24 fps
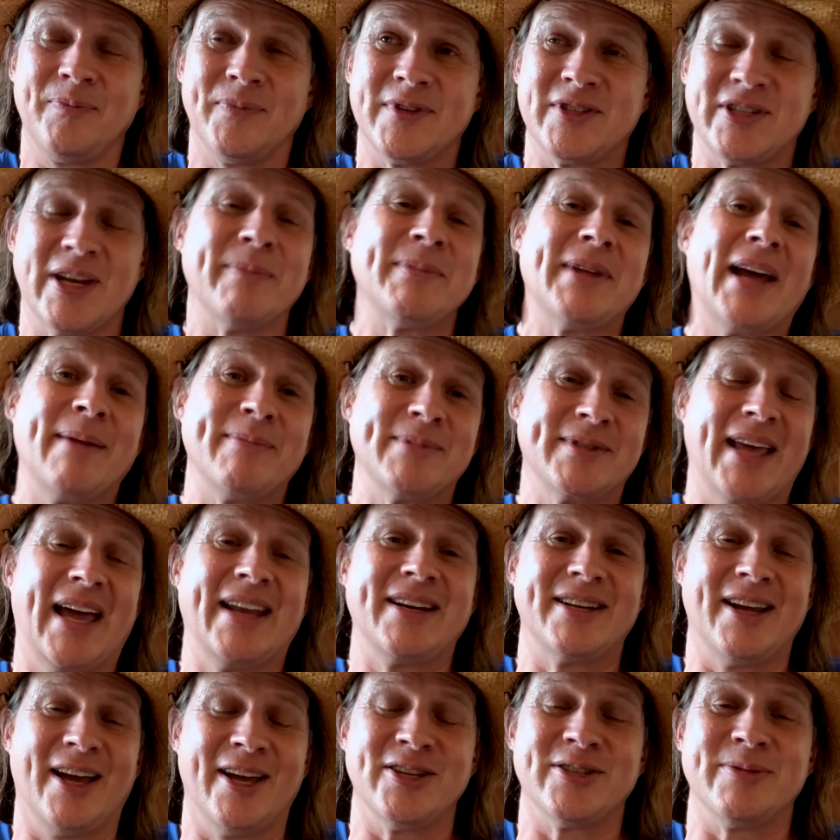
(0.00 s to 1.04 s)
sometimes
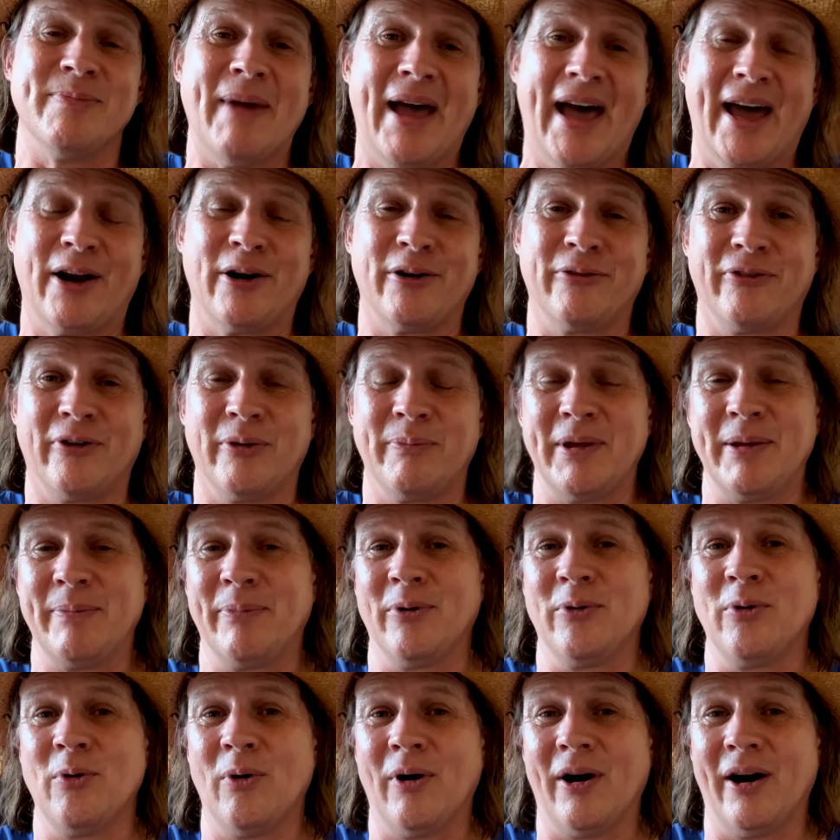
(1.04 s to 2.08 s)
that does matter for
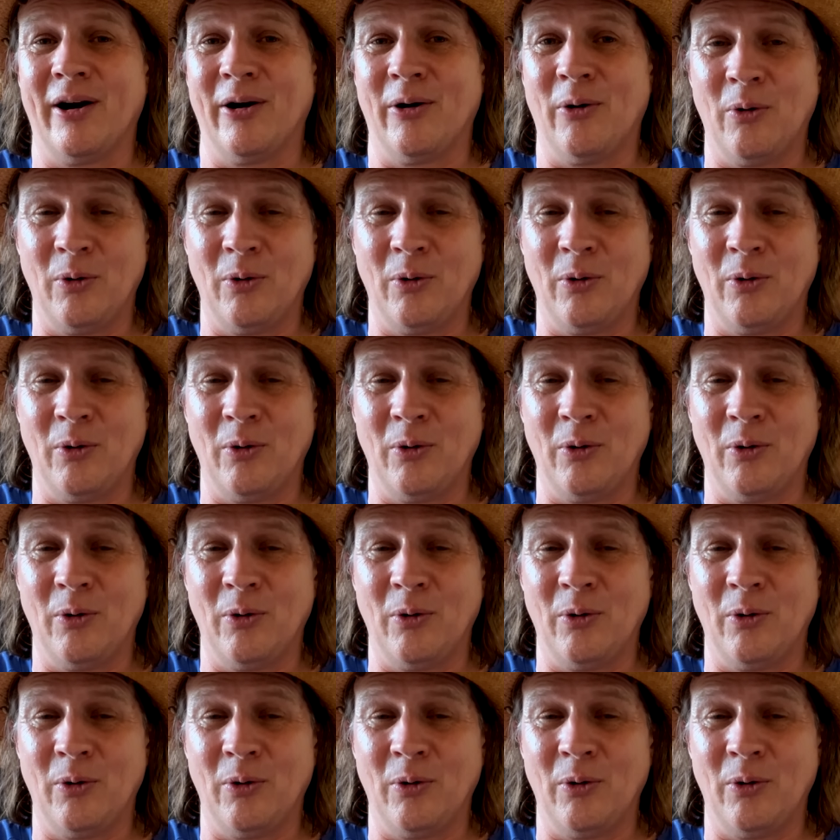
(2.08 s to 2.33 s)
people who are